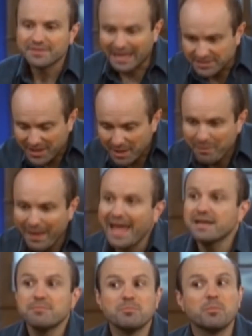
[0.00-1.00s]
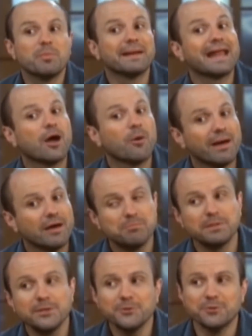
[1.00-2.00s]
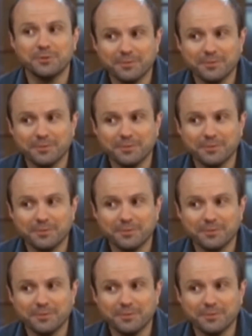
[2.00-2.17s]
That's not bad, but how about blue?